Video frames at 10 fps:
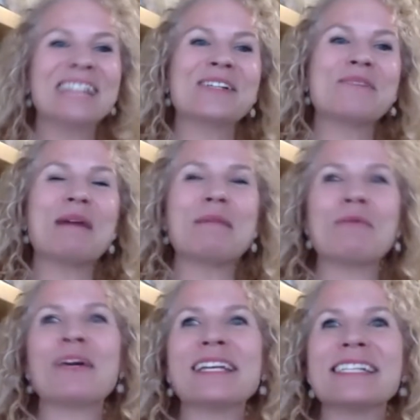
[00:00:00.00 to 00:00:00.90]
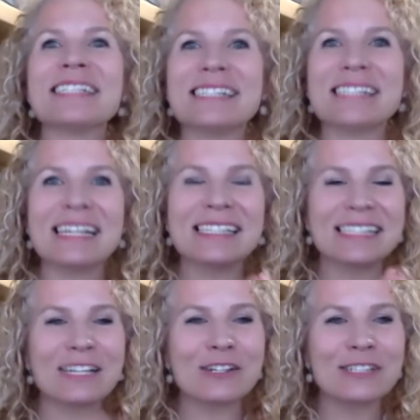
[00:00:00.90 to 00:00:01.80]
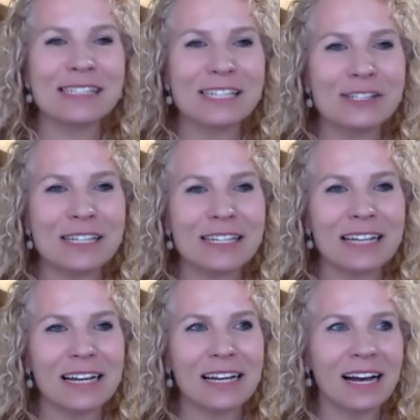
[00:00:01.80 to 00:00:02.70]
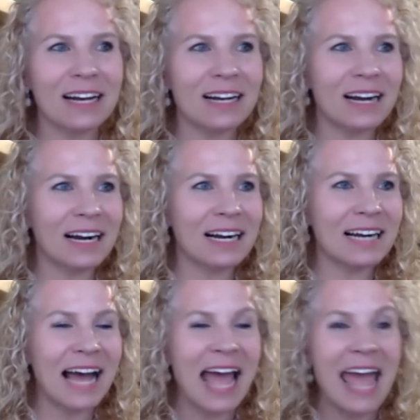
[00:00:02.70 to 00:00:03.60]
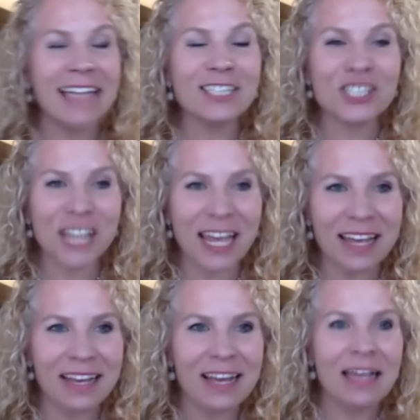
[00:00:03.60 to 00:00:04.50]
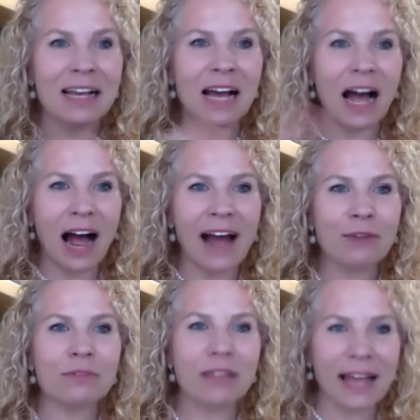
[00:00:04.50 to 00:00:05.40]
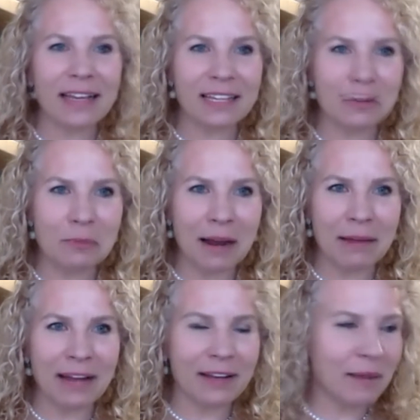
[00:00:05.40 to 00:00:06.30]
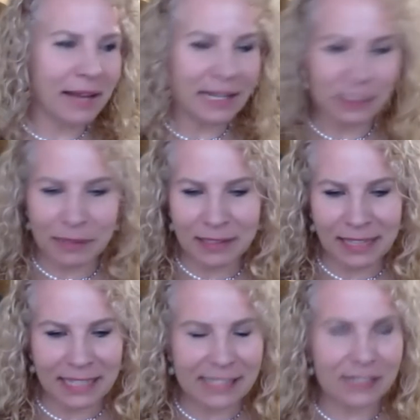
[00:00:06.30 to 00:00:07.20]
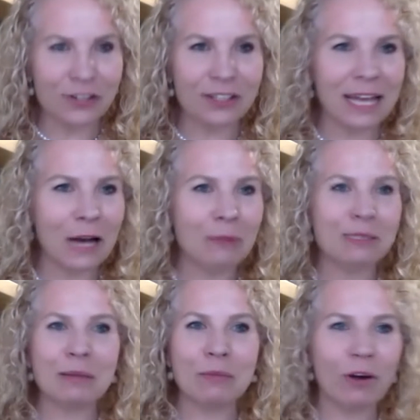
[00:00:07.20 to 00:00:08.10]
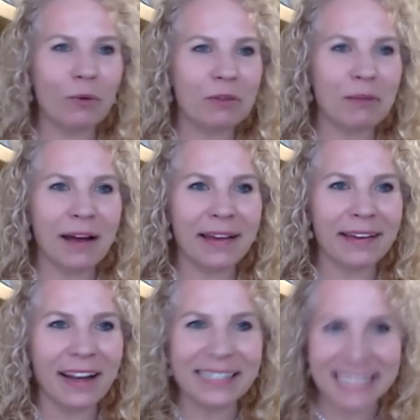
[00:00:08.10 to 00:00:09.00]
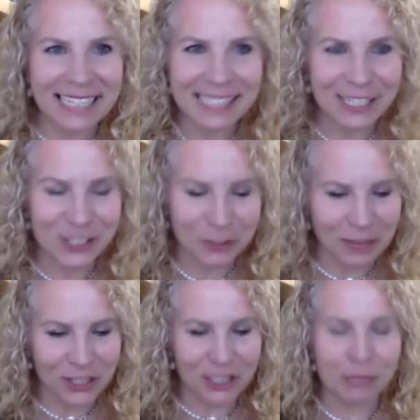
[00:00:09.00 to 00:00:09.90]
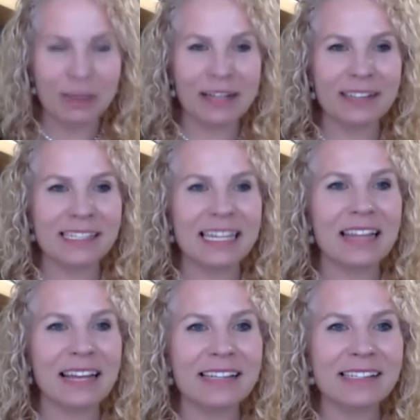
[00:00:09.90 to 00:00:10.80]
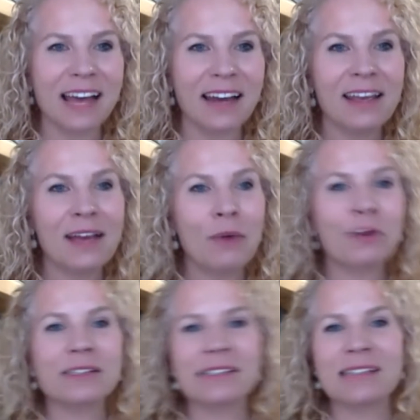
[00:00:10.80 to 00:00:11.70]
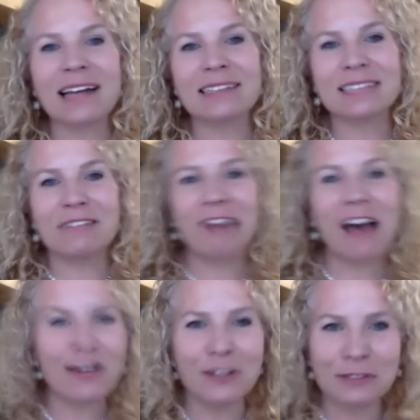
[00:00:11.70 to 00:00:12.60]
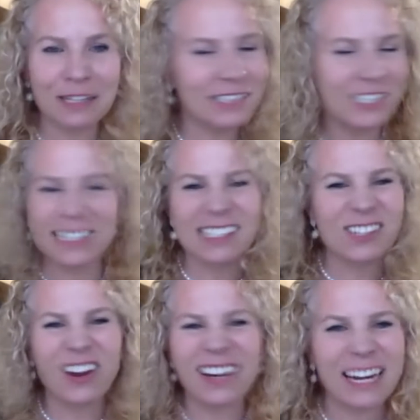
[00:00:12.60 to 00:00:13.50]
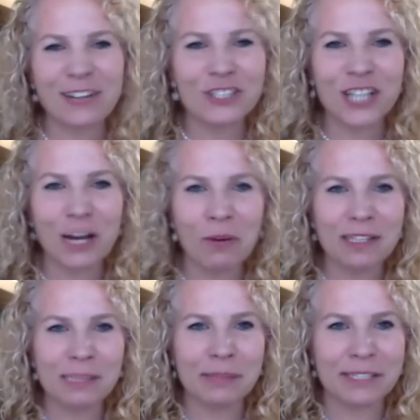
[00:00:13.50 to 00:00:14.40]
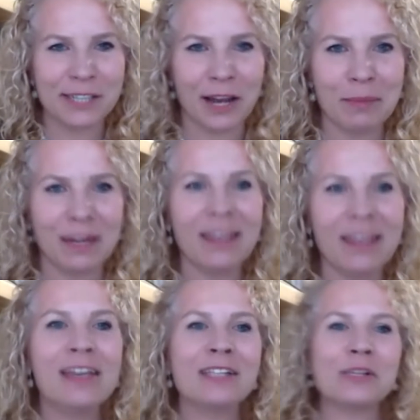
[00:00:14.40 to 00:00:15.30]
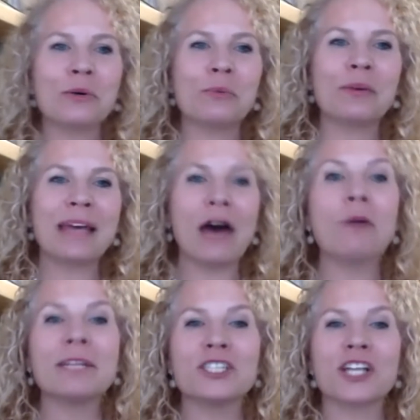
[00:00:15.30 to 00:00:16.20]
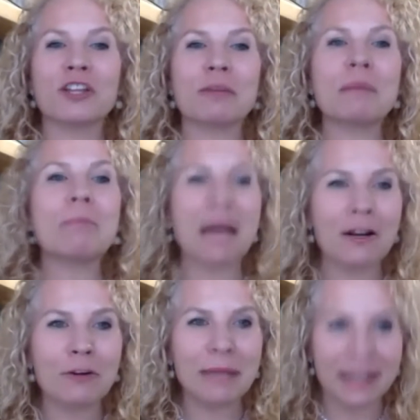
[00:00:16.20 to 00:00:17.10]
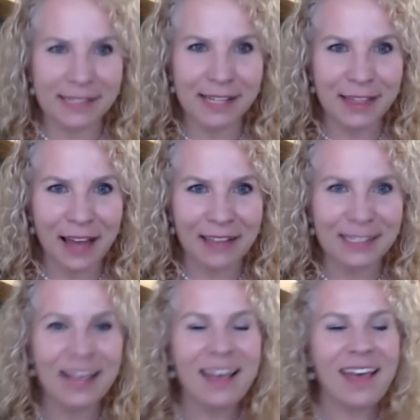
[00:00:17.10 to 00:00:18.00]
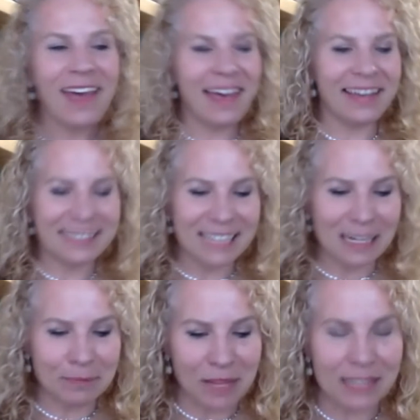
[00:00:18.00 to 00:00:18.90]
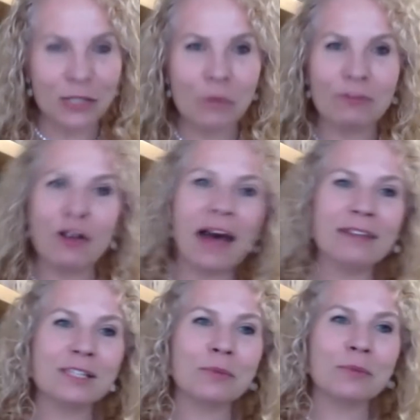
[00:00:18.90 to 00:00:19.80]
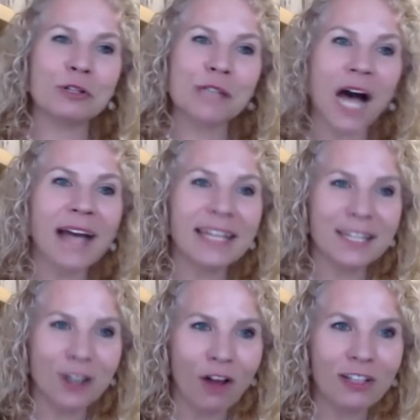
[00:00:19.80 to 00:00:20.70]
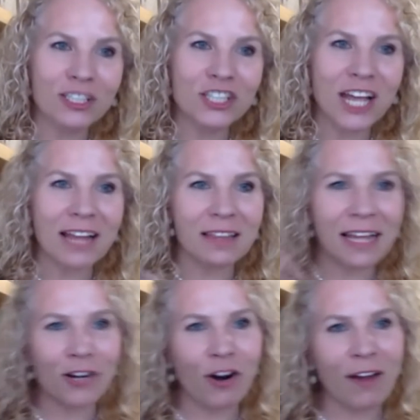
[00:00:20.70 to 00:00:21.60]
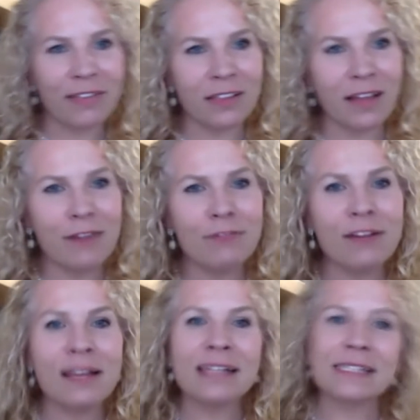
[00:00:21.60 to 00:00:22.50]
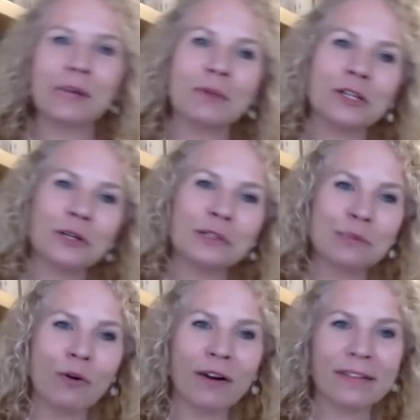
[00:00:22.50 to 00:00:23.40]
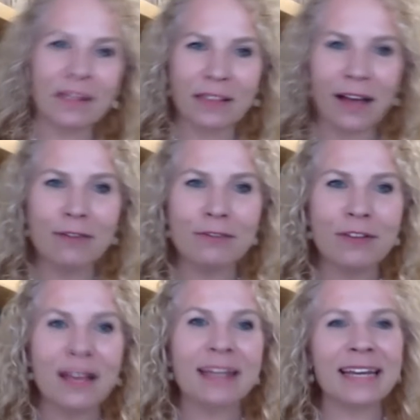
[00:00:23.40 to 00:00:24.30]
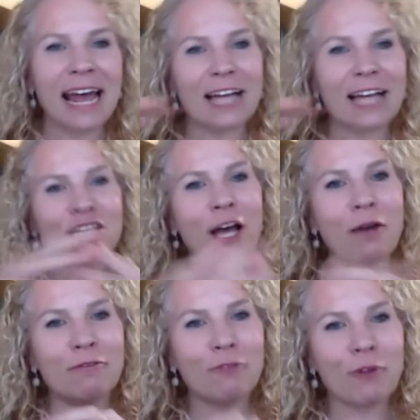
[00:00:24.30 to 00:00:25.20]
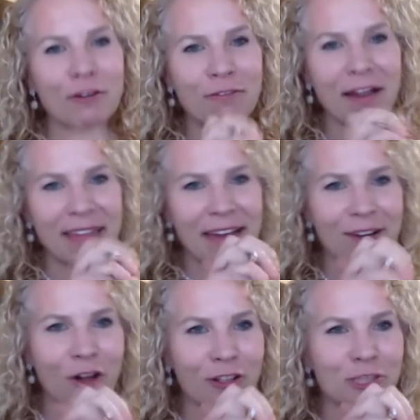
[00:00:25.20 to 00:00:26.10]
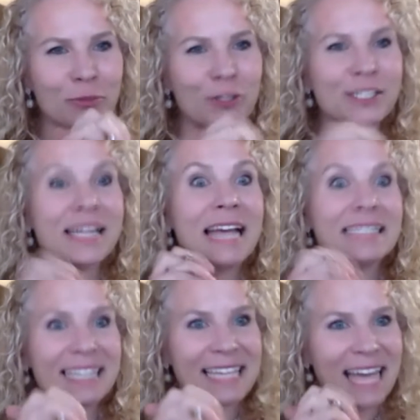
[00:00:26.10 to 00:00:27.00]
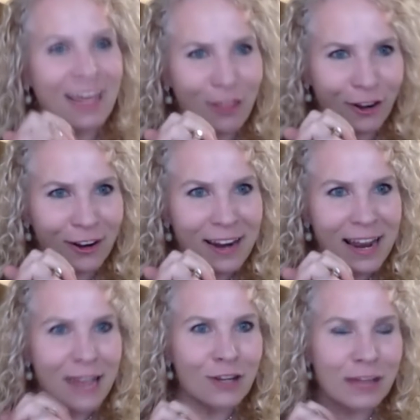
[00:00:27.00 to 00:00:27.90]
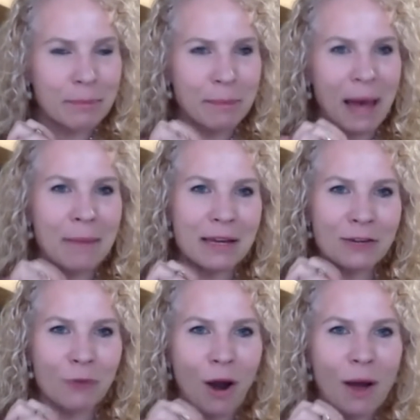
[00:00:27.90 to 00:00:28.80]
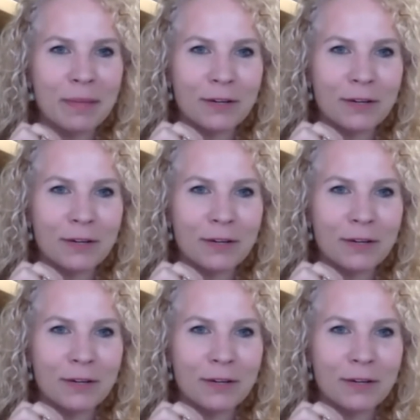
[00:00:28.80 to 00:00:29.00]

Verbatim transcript: so my point is, is, is there's, there's a, a, a, a handshake. Mm-hmm. I don't like, you know, my, I, my husband, he certainly helps me more with my IT situations because he likes that. Whereas that devalue, it just, it's not an energy I want to spend time in. So we help each other be better because of that. And um, and so if you have someone who's high in knowledge and lighter on the love, someone who's more in the love can actually help fortify that knowledge person. And together, they're like Batman and Robin,